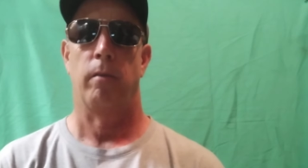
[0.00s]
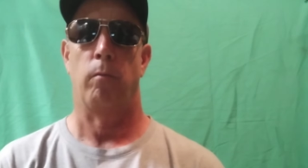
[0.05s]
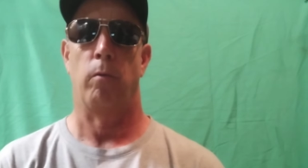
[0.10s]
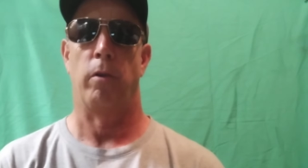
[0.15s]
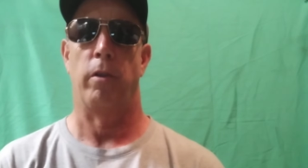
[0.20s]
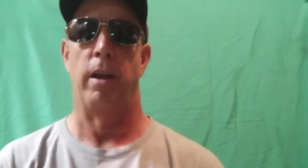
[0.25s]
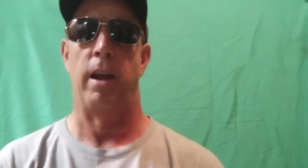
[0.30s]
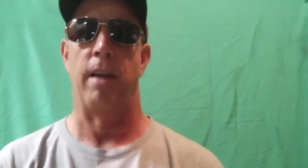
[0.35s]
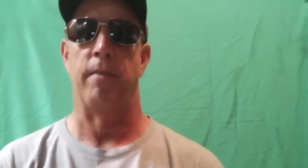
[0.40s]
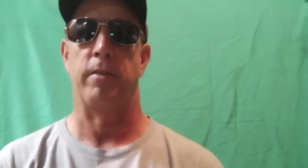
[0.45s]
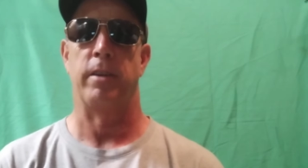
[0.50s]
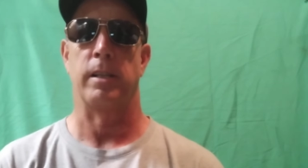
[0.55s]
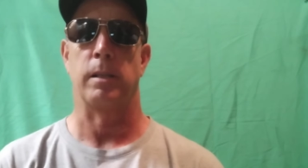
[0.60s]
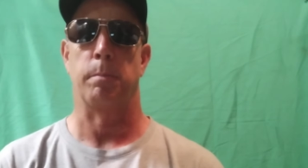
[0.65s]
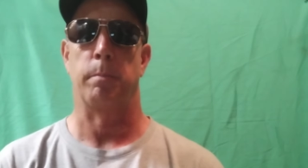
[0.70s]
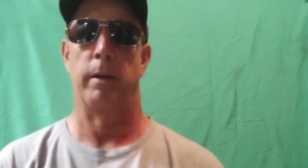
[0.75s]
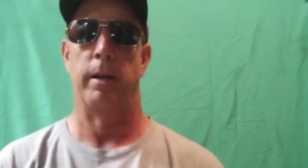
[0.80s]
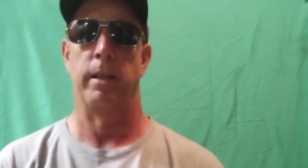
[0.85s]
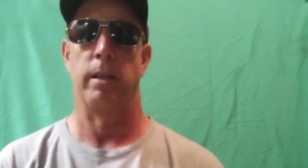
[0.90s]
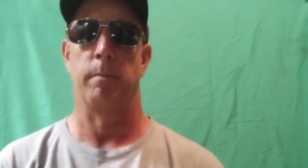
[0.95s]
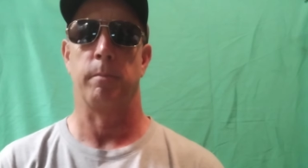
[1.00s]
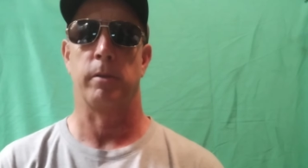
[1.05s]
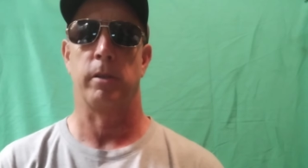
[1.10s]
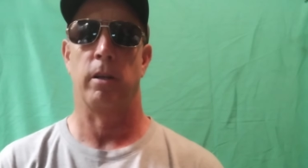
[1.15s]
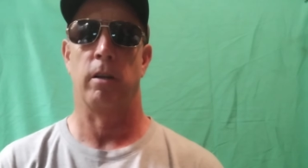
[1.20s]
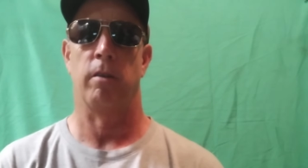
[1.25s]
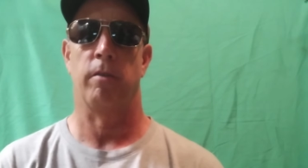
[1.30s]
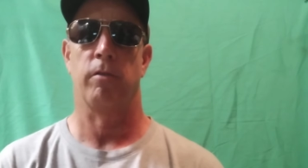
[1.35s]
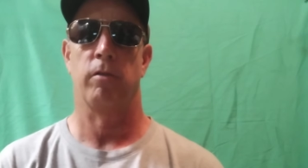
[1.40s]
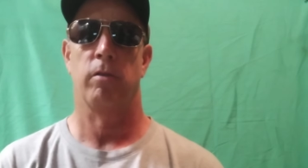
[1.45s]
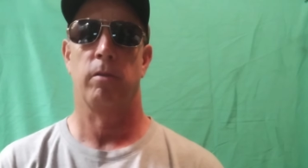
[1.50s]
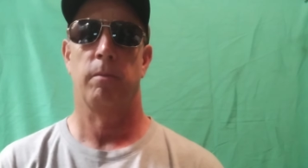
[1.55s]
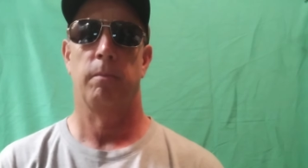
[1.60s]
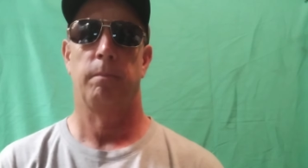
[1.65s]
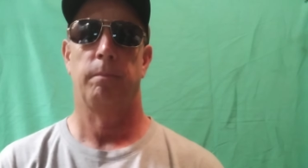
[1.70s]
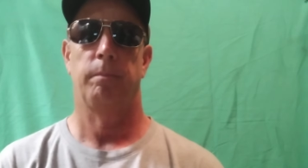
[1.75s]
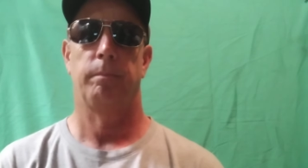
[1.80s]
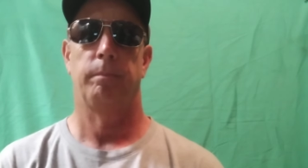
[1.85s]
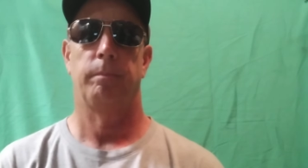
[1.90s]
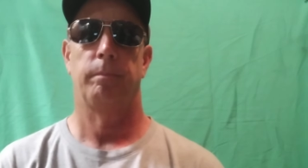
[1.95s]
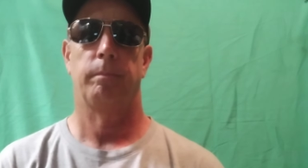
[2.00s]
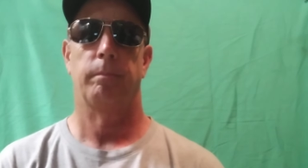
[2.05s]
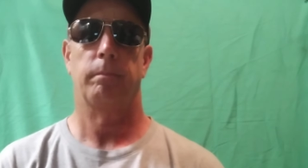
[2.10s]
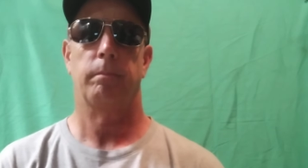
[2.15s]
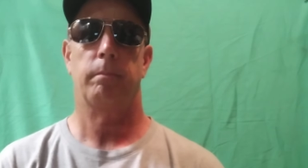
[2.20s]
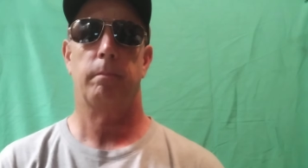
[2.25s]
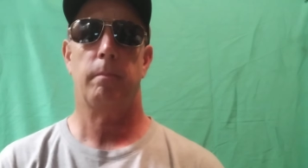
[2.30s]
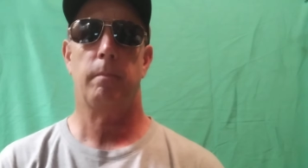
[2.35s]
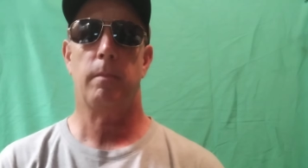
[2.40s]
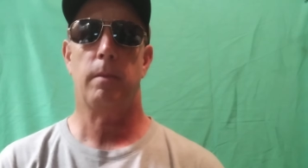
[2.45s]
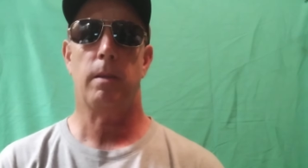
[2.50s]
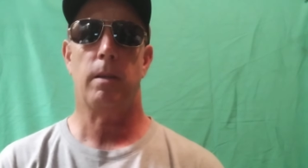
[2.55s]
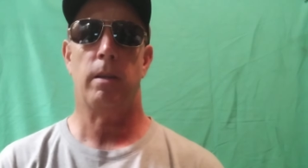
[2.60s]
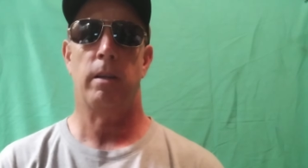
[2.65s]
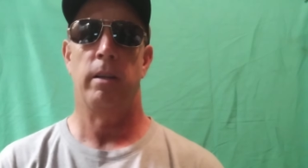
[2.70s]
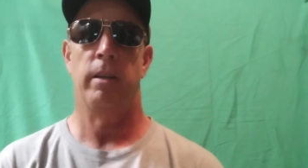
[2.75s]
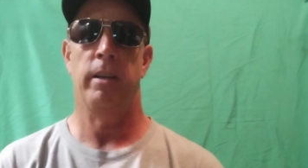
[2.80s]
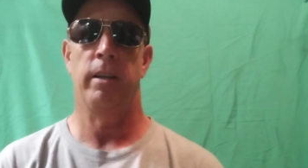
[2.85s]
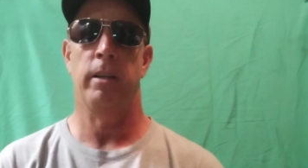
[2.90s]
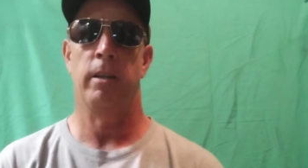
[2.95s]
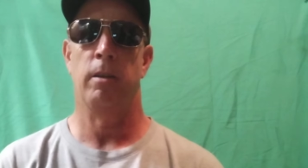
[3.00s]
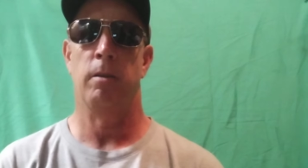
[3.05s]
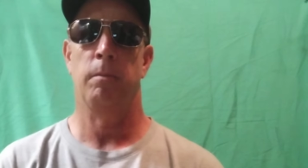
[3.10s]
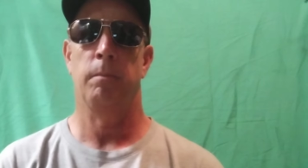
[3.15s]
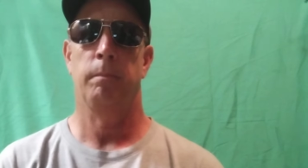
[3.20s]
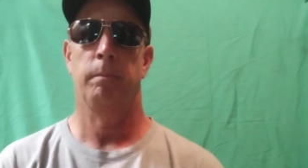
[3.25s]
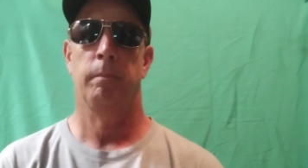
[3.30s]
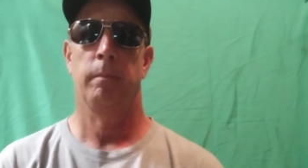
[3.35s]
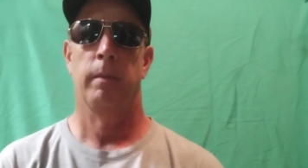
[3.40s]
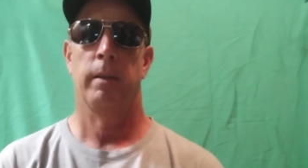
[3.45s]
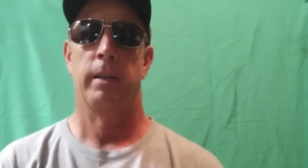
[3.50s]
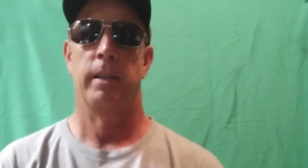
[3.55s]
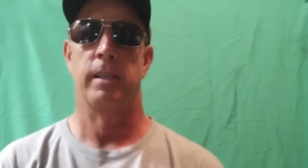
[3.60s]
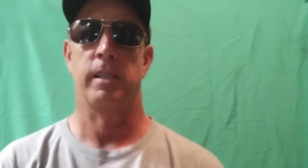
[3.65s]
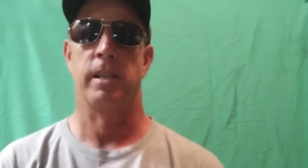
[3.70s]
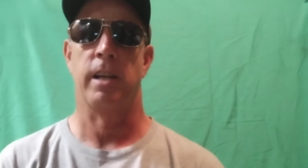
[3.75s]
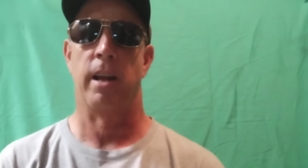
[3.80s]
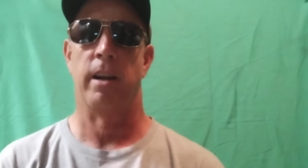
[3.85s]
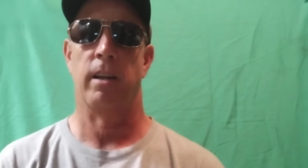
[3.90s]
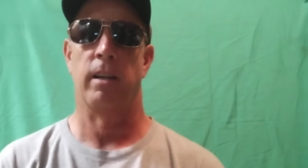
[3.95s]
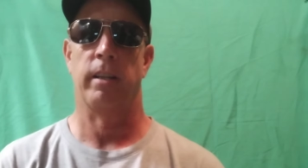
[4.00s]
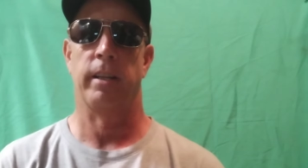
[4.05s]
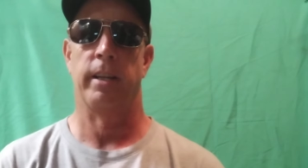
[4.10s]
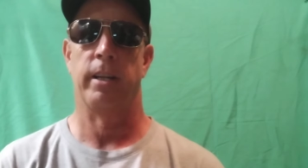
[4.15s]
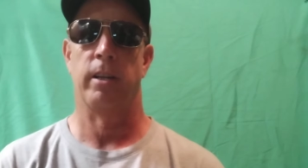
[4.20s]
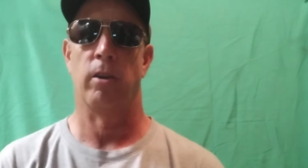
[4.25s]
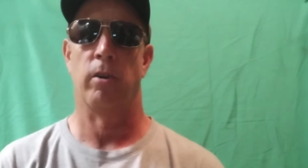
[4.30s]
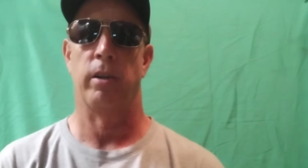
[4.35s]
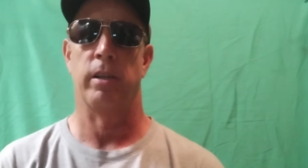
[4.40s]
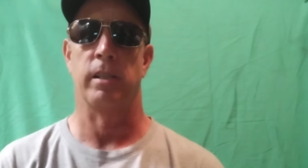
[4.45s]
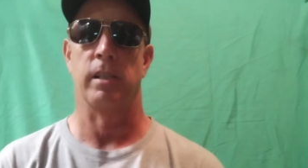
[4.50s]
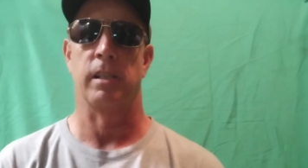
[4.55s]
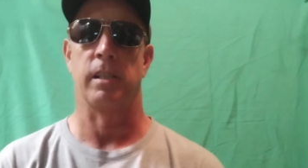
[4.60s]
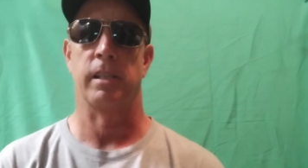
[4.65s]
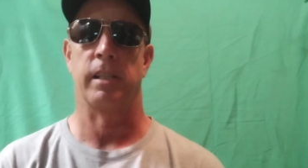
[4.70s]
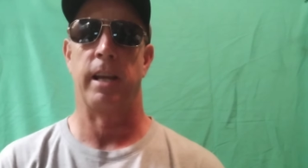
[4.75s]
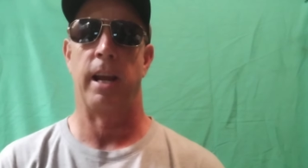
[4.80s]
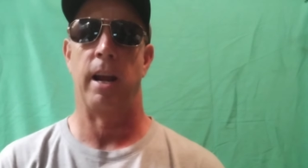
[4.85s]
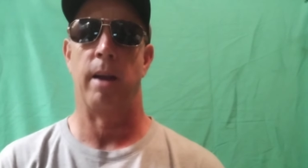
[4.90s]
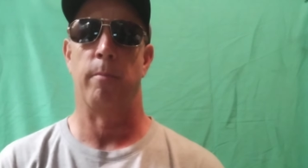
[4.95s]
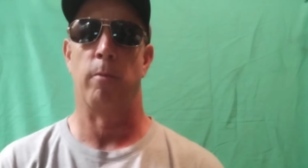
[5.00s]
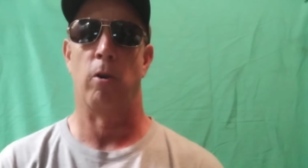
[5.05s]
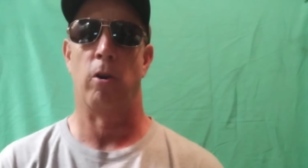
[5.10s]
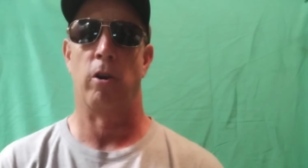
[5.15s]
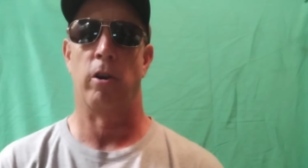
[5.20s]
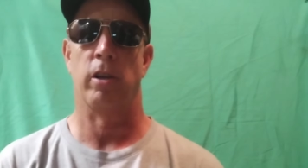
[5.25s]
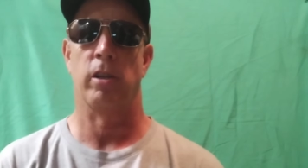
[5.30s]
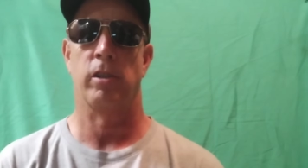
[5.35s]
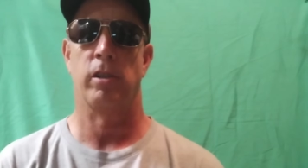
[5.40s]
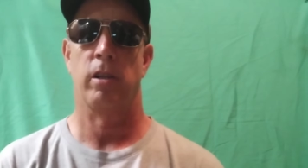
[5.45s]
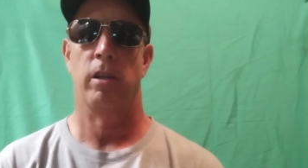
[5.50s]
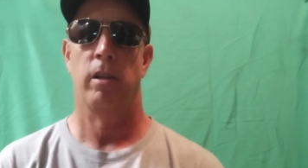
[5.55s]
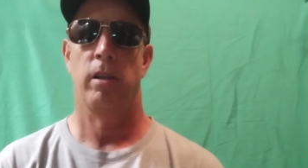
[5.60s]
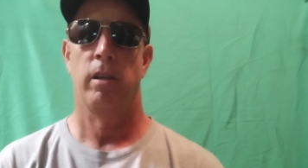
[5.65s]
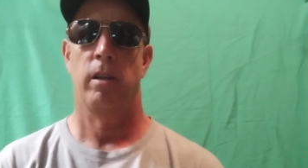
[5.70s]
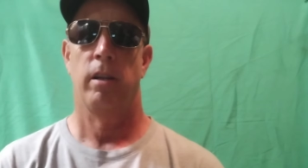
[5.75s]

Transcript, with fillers: where they have to explain themselves. You know, he's not a leader. He's a scam artist.